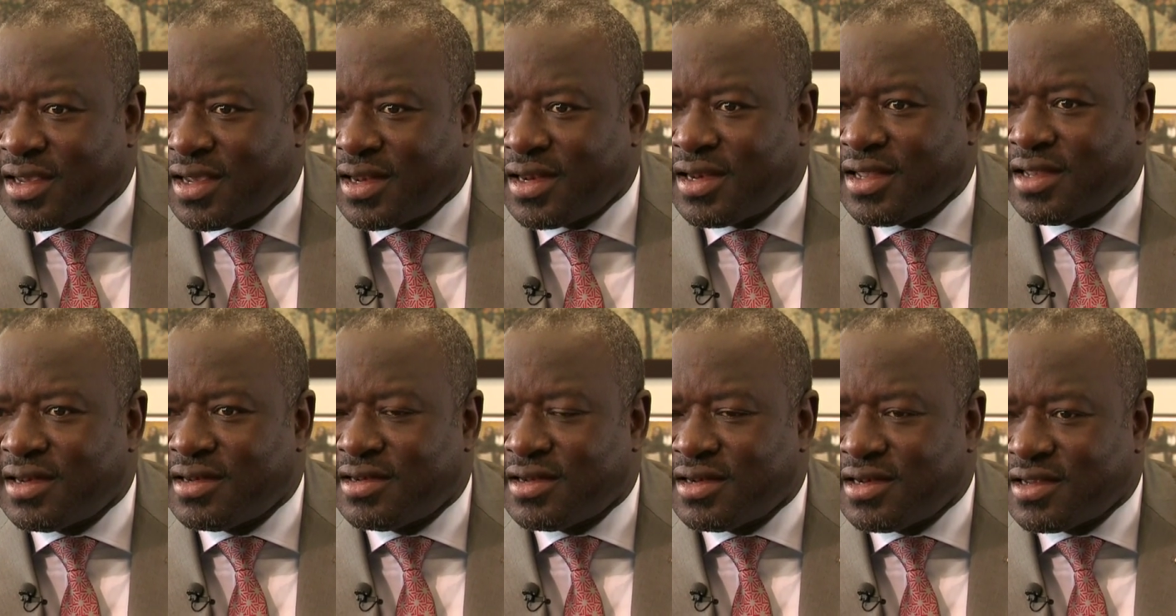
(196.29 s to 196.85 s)

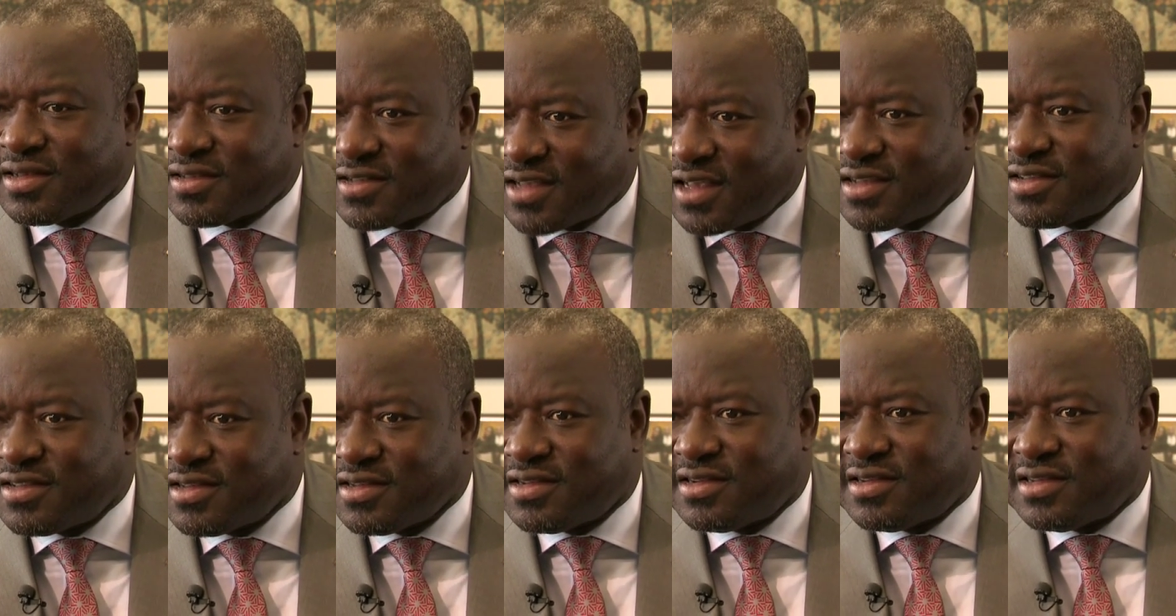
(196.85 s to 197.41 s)
and then the
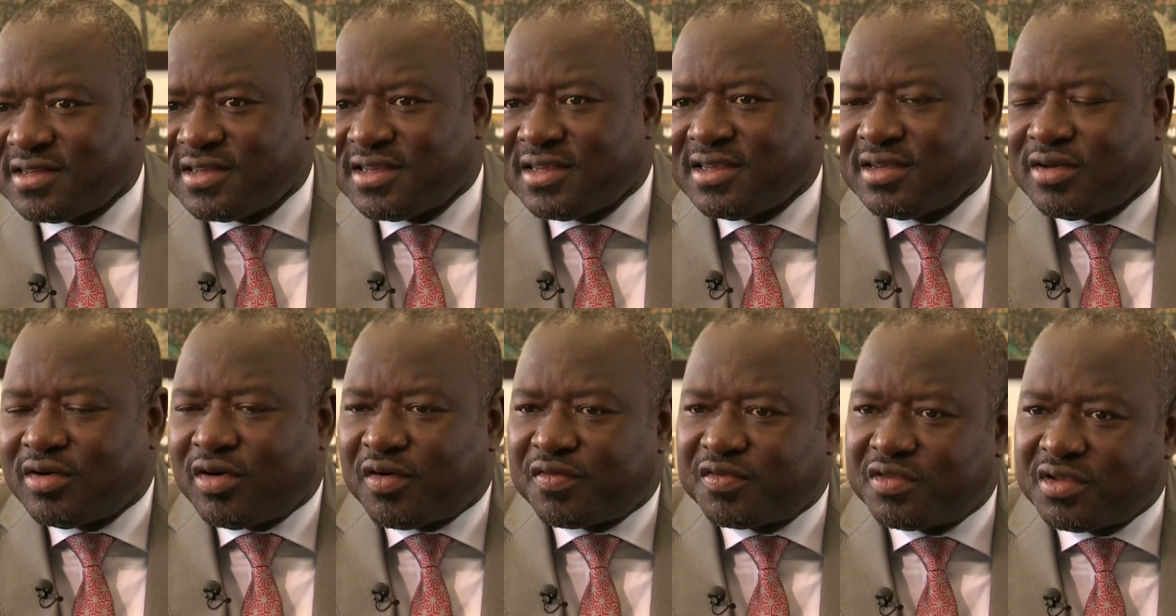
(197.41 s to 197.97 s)

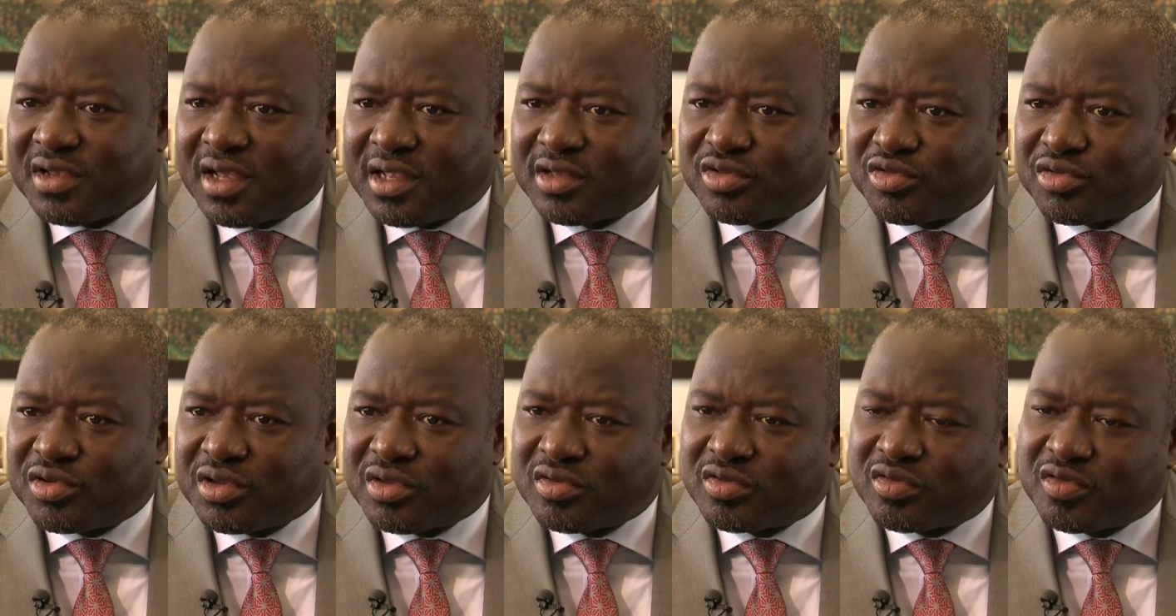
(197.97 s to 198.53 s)
necessity of the
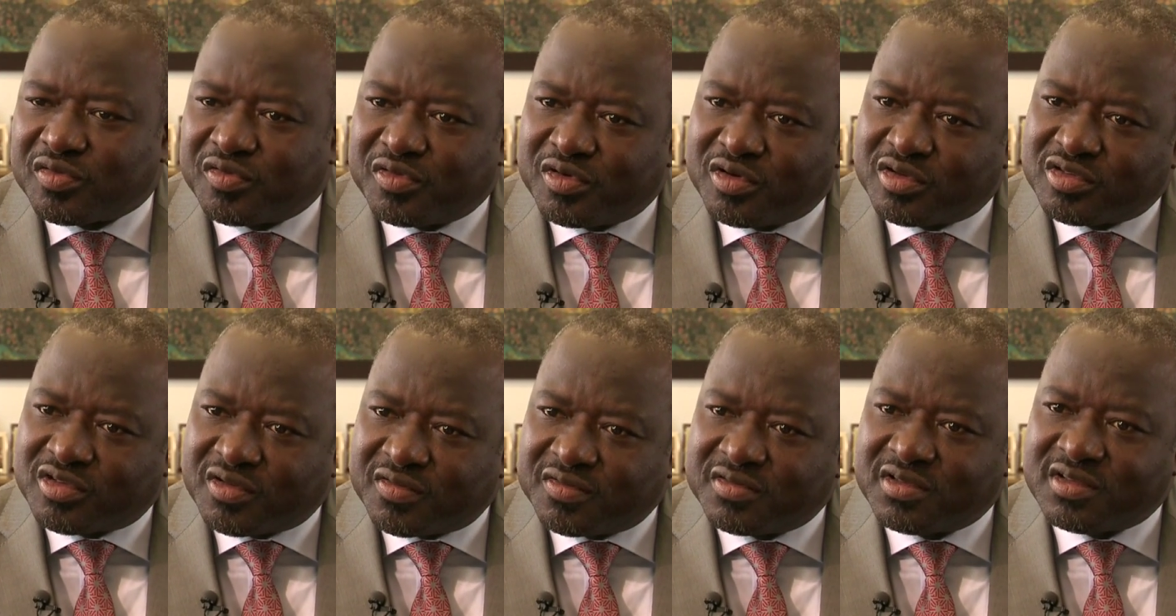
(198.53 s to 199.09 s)
entry into
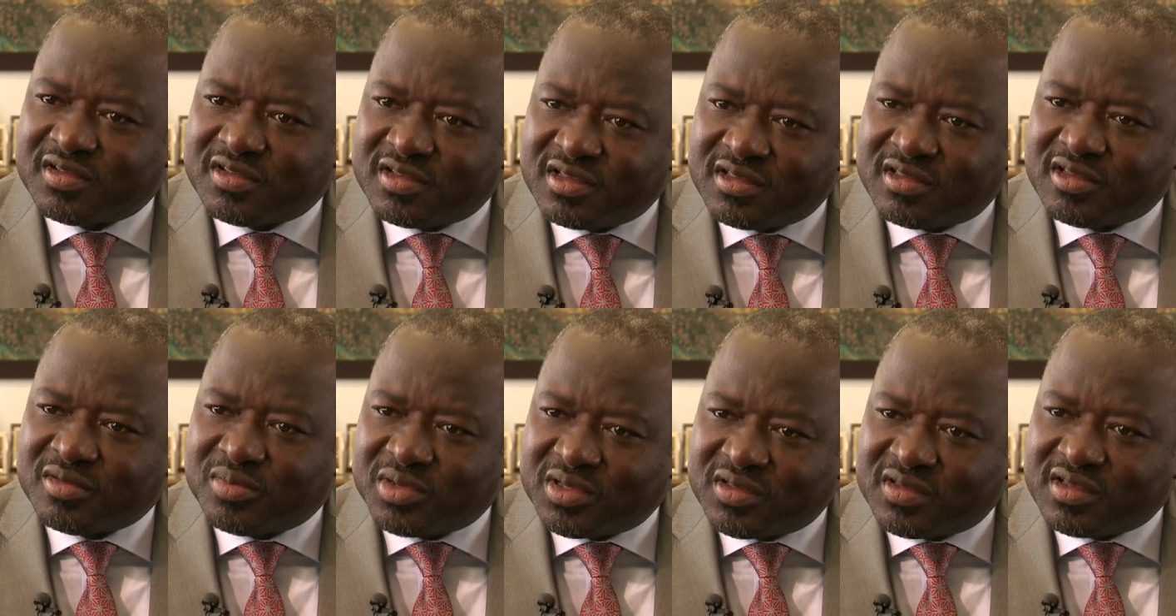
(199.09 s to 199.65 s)
force of the
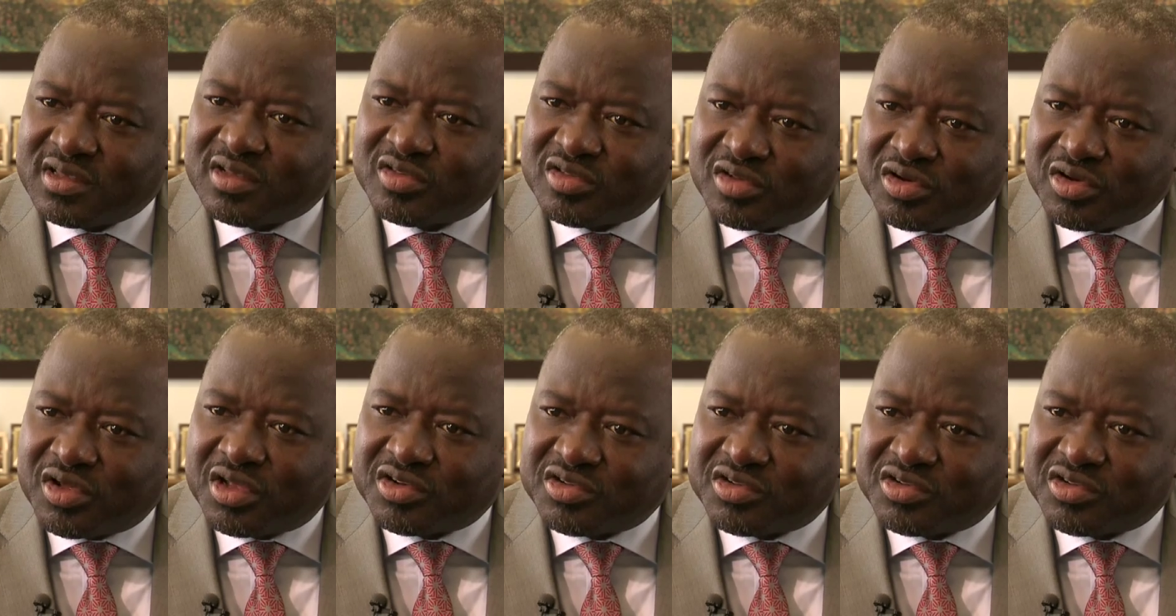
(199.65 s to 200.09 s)
CTBT is an